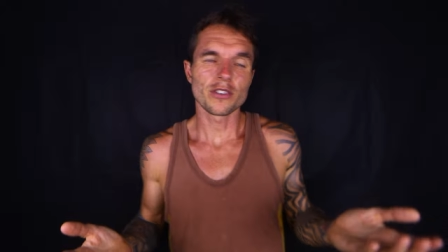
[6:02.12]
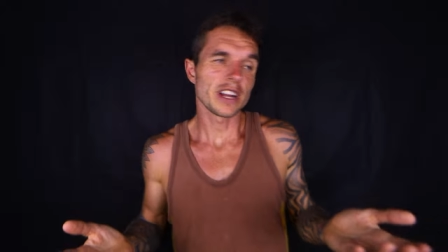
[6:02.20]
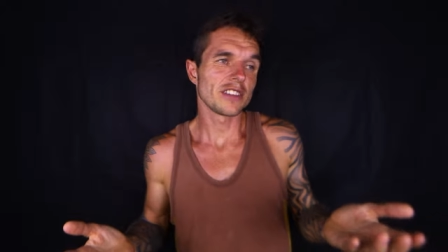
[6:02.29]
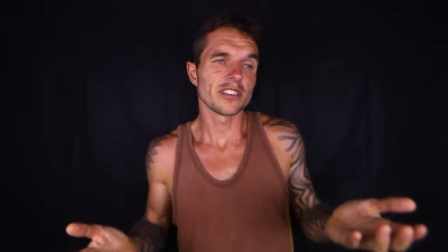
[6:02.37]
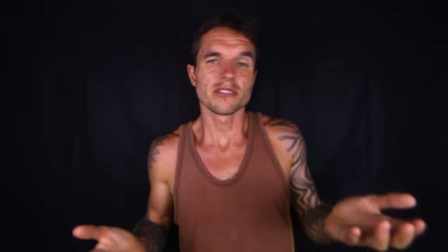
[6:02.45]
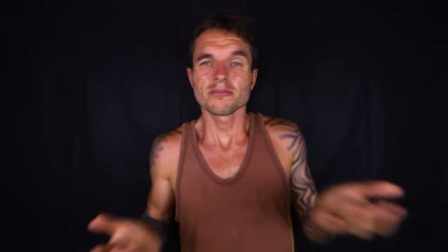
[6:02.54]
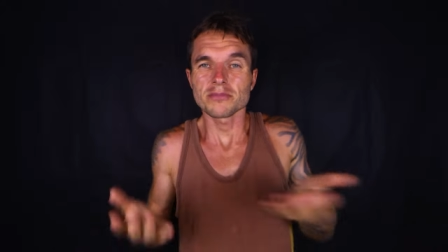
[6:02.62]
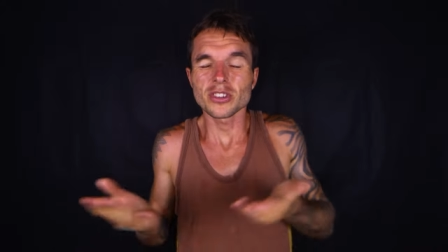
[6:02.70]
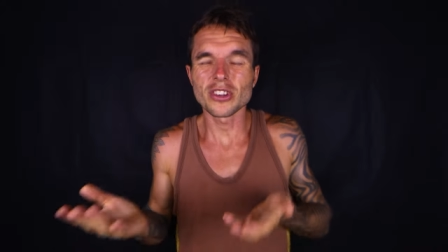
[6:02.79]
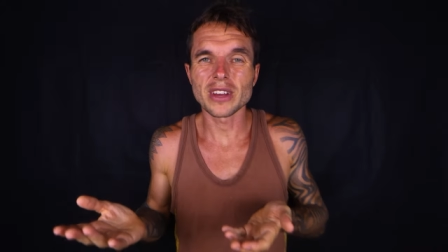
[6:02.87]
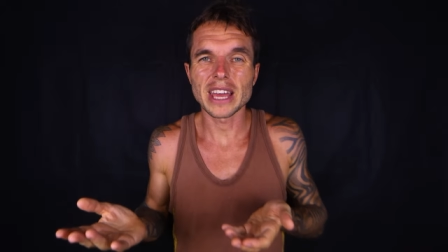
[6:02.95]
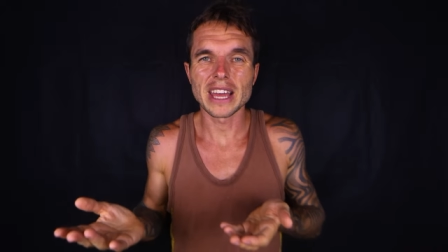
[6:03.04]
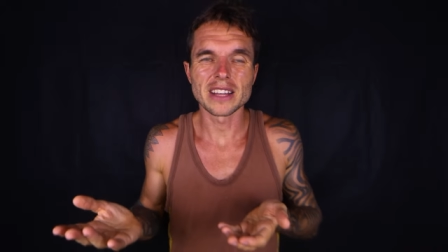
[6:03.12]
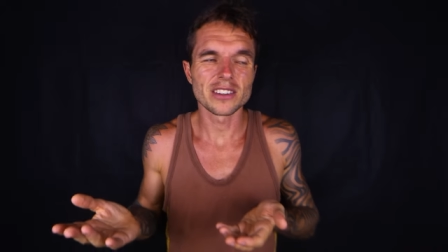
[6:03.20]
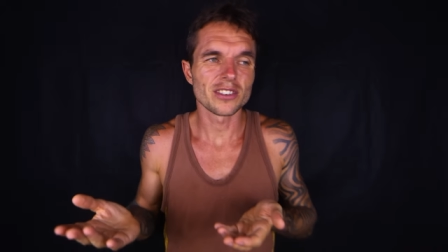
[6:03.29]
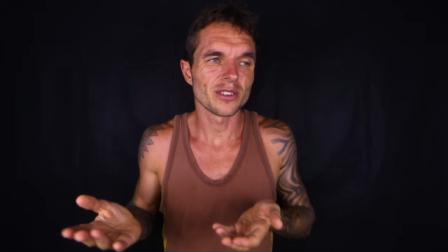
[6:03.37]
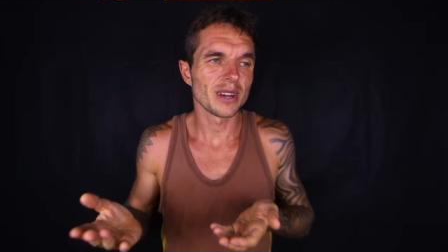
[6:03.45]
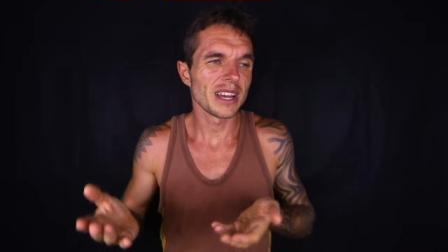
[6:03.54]
reason that you get
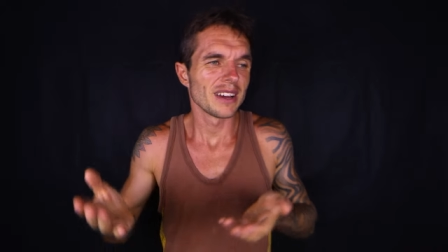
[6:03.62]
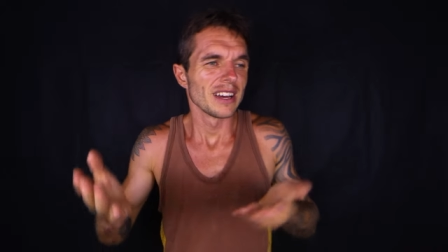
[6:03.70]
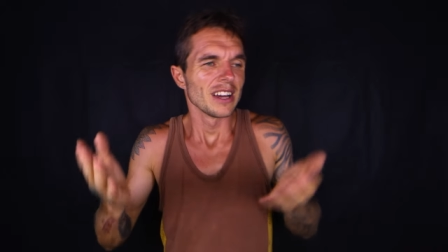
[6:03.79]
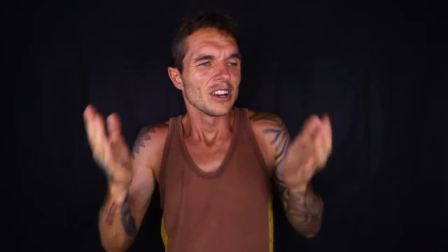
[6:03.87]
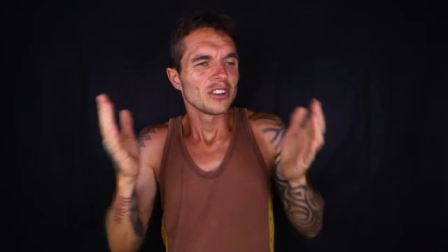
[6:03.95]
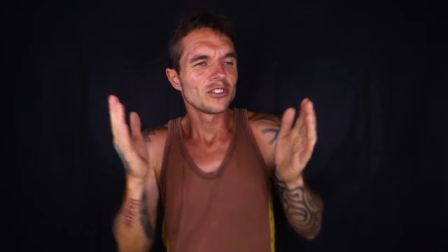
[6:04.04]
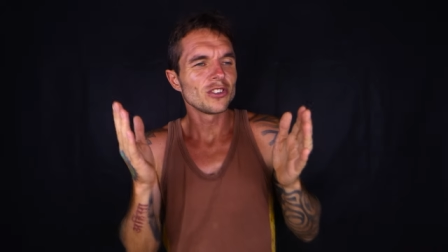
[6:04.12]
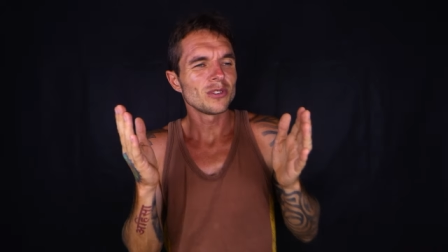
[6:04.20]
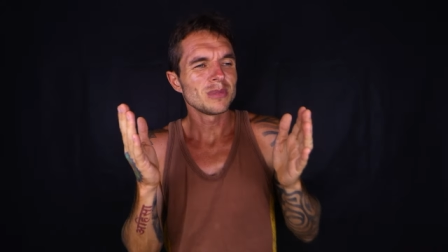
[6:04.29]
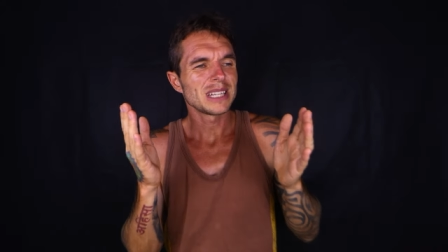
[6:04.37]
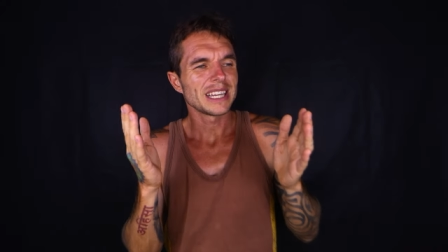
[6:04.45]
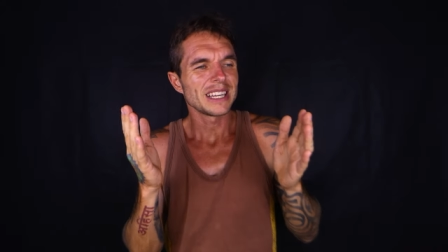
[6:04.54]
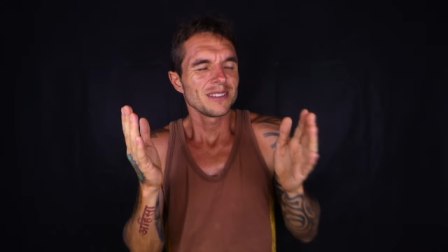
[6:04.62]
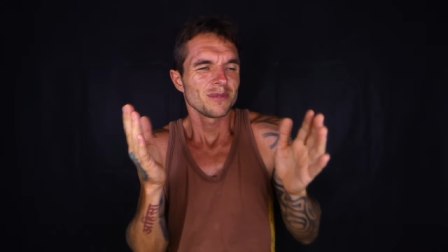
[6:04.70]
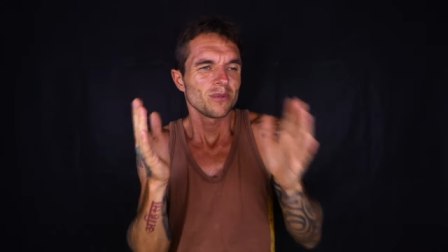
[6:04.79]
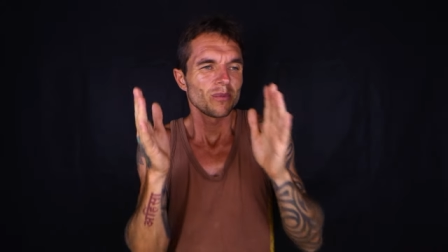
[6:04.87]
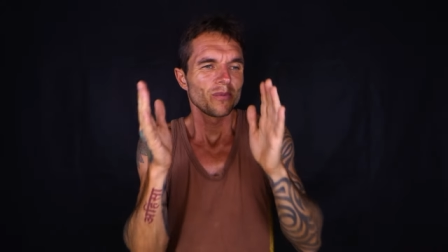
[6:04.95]
into it, normally,